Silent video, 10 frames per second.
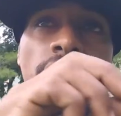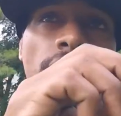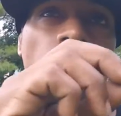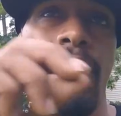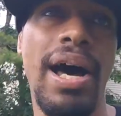
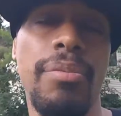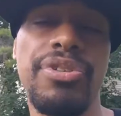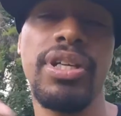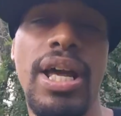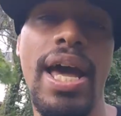on the bottom.
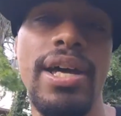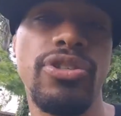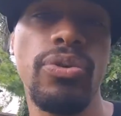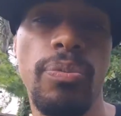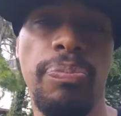It's gonna
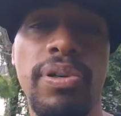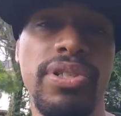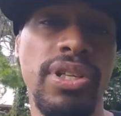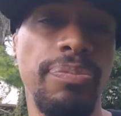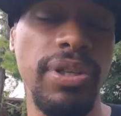ask you to put
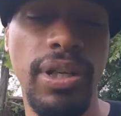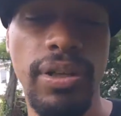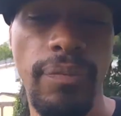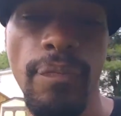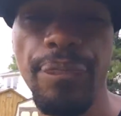something
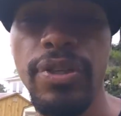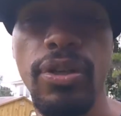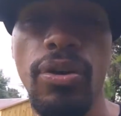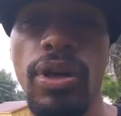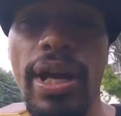in.
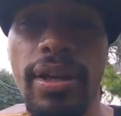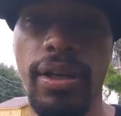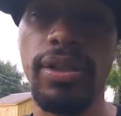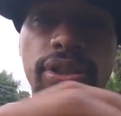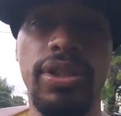You know, like
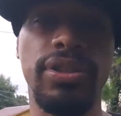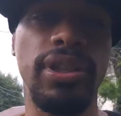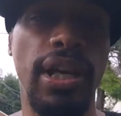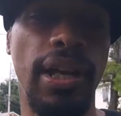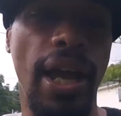it's gonna
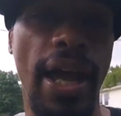say